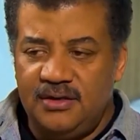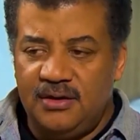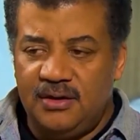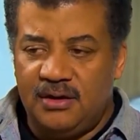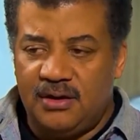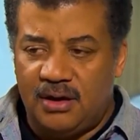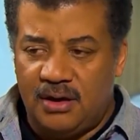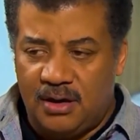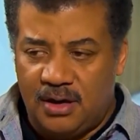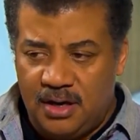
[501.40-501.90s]
it
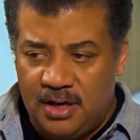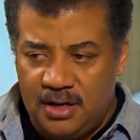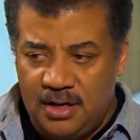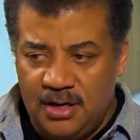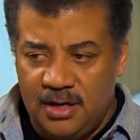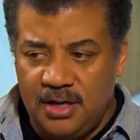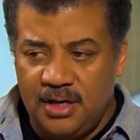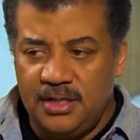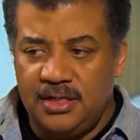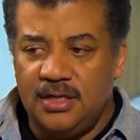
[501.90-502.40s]

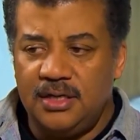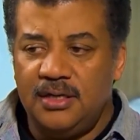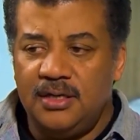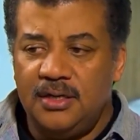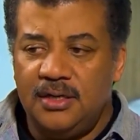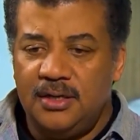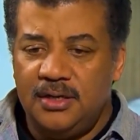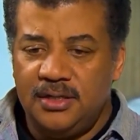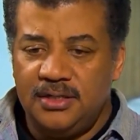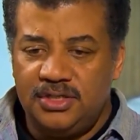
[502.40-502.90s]
hard
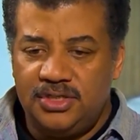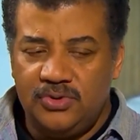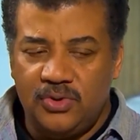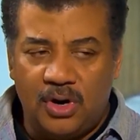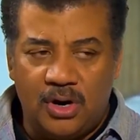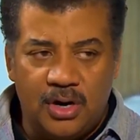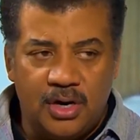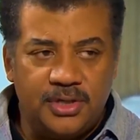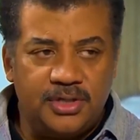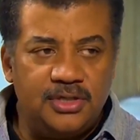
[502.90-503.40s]

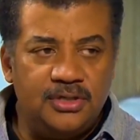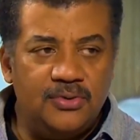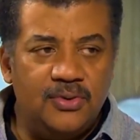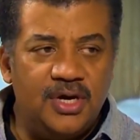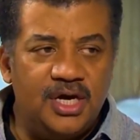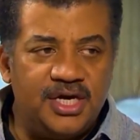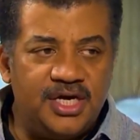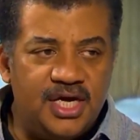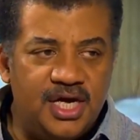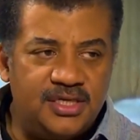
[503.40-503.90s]
to
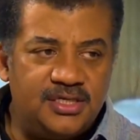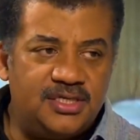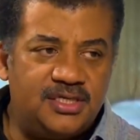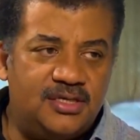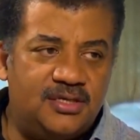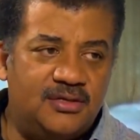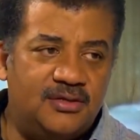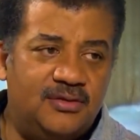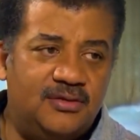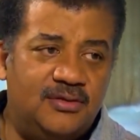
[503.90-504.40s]
argue
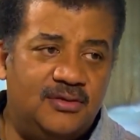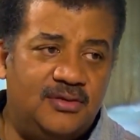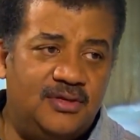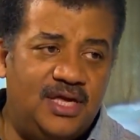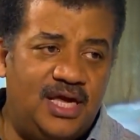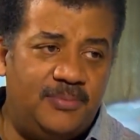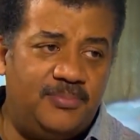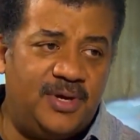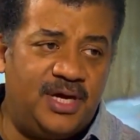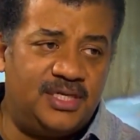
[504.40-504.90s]
against
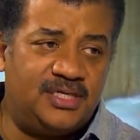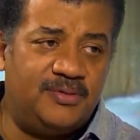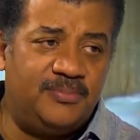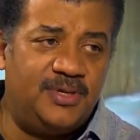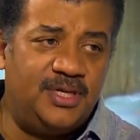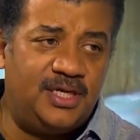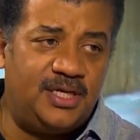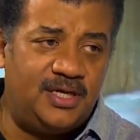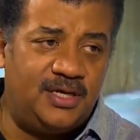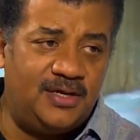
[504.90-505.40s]
that
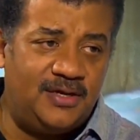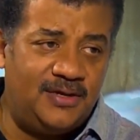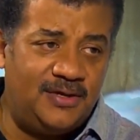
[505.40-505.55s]
possibility.